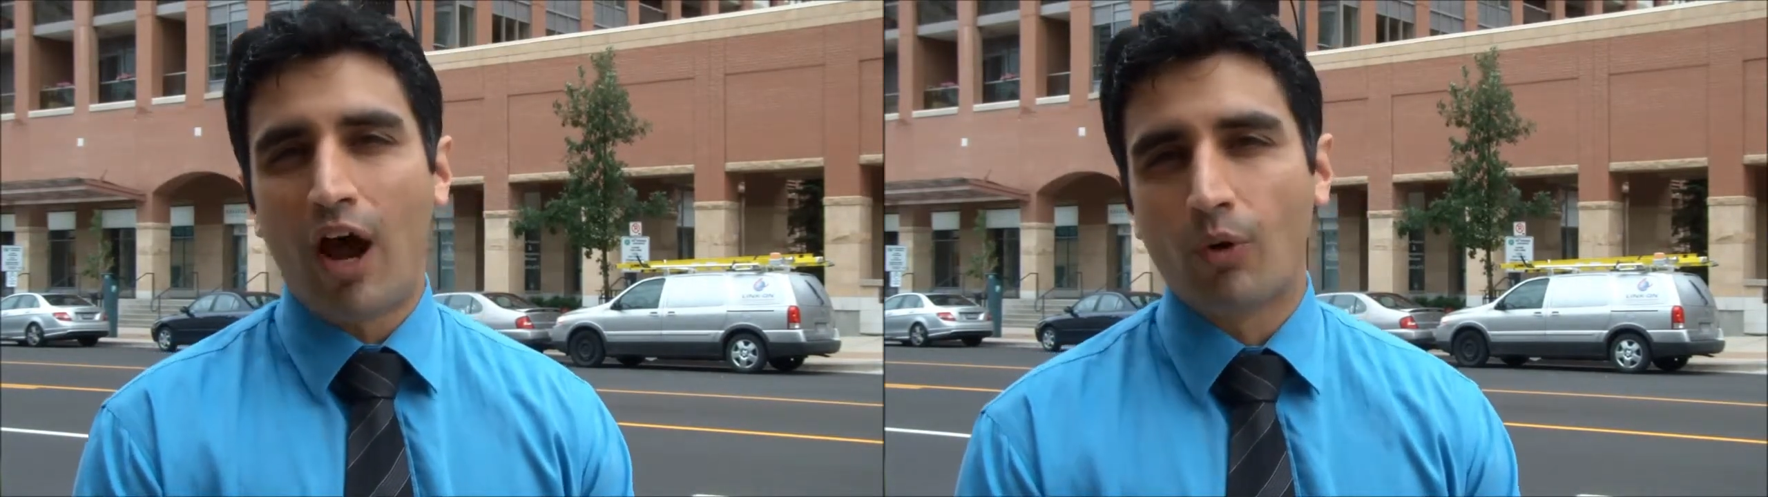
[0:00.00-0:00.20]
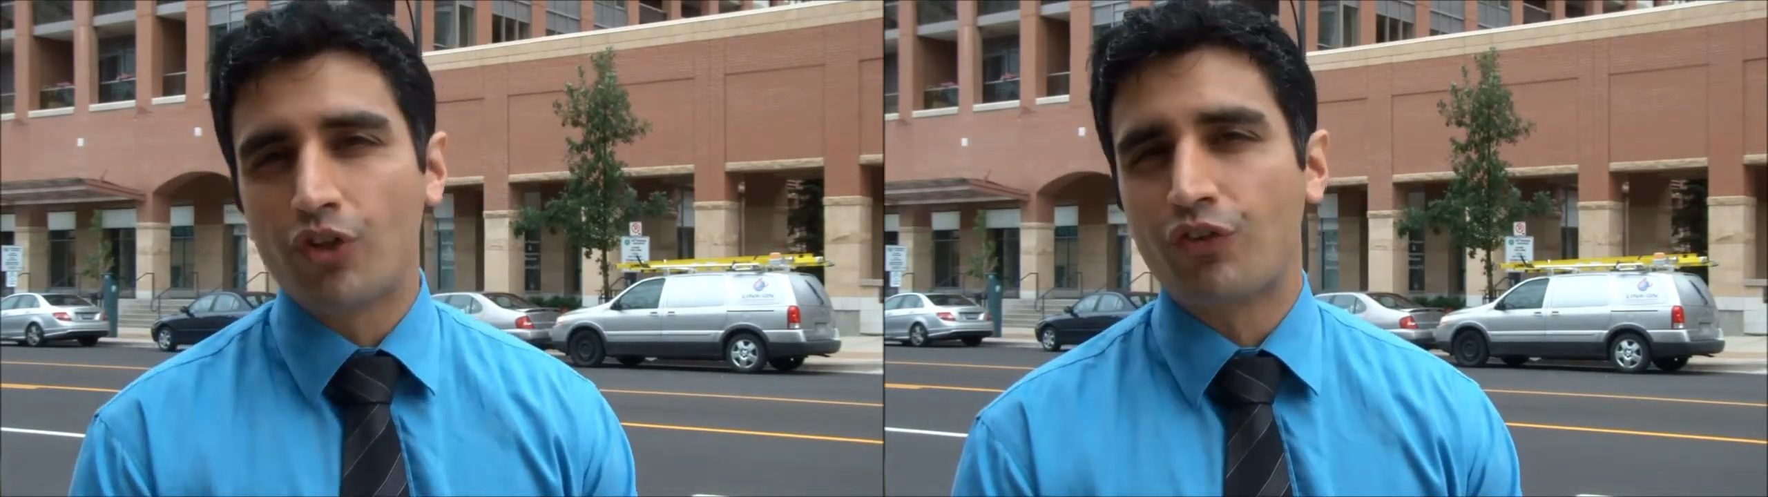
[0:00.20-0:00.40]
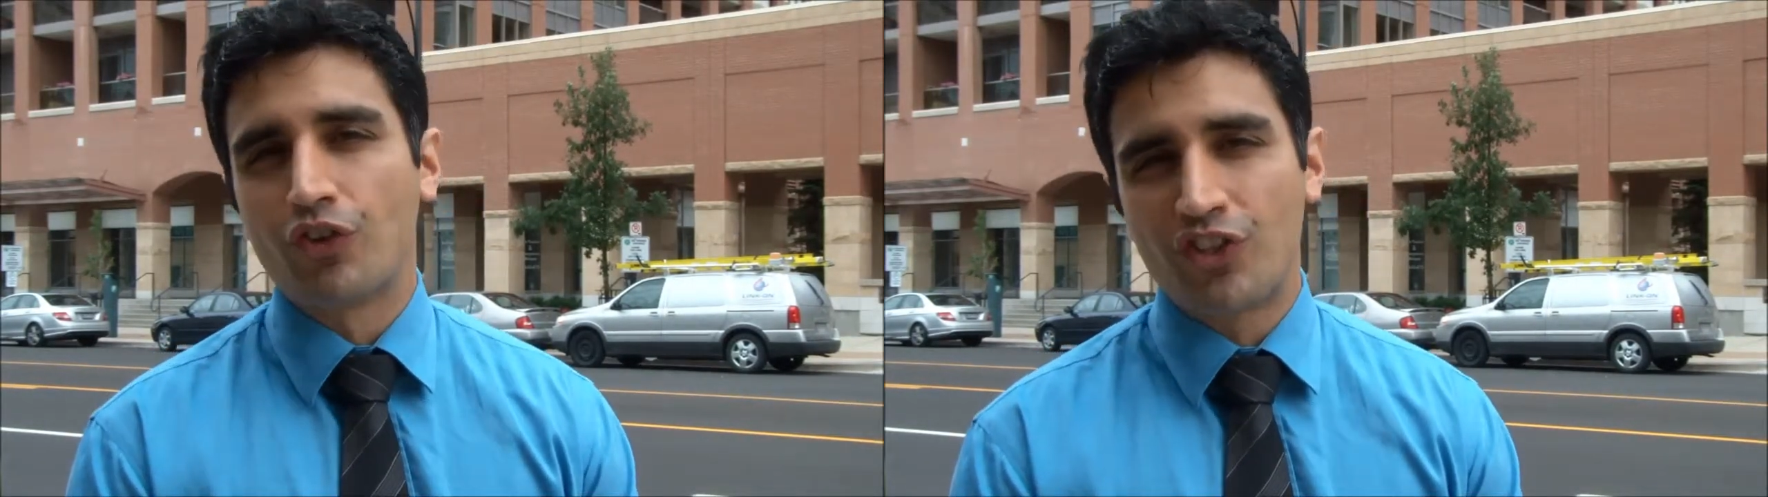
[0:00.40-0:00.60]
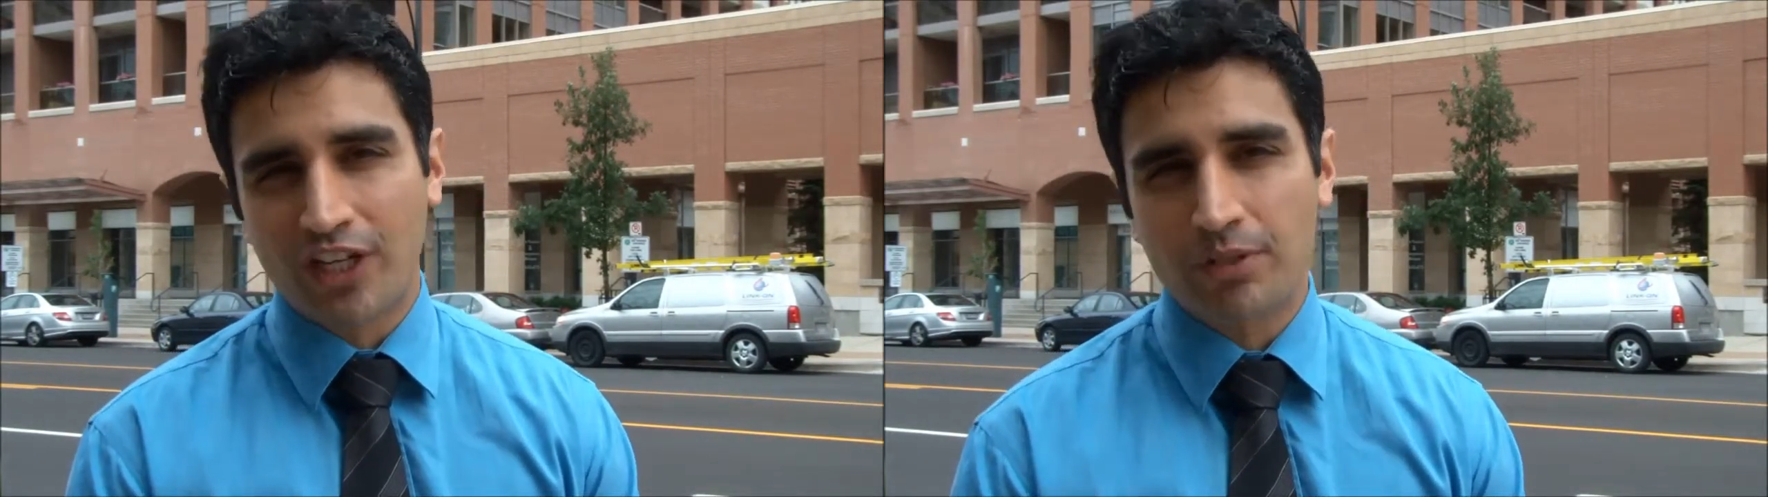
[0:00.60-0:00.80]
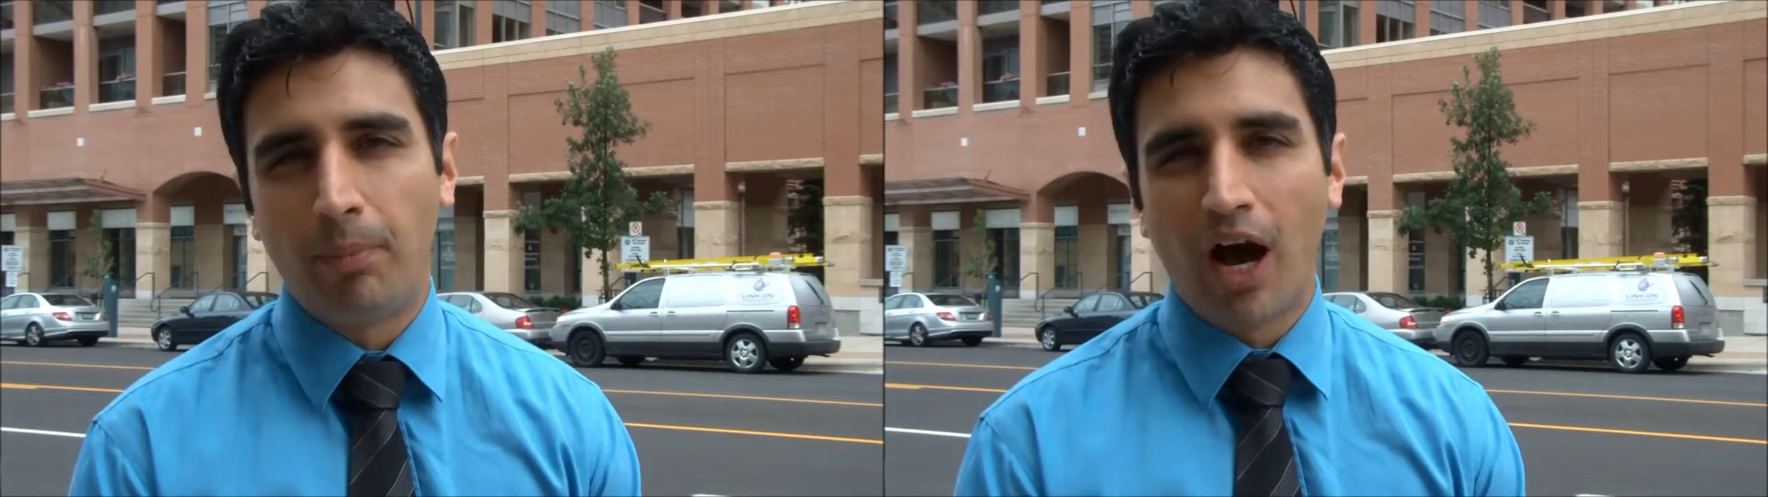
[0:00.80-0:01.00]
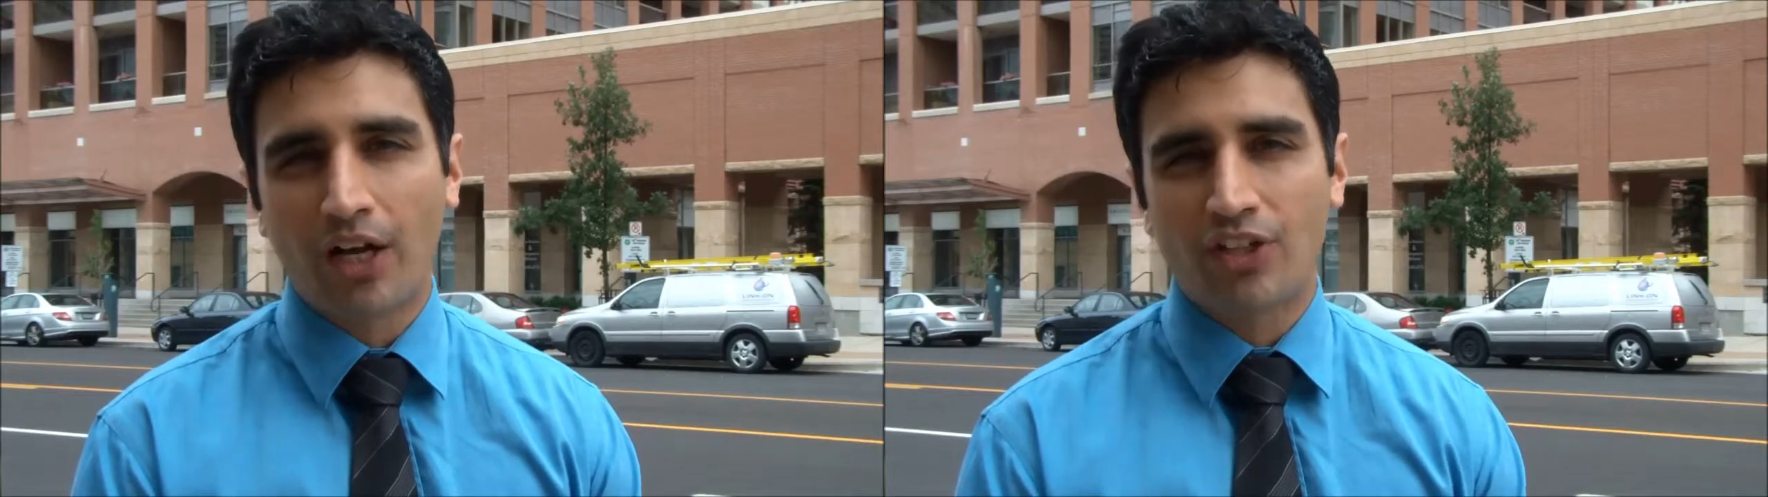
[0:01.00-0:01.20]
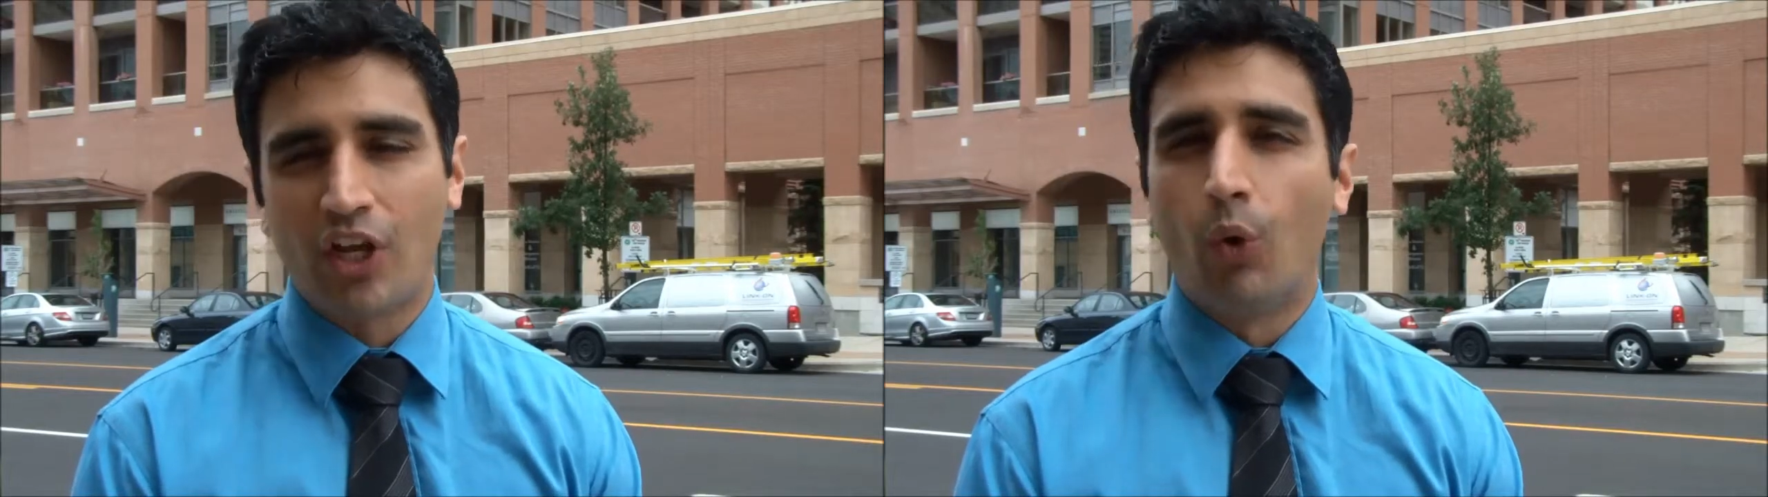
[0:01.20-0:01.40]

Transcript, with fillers: hours for six bucks,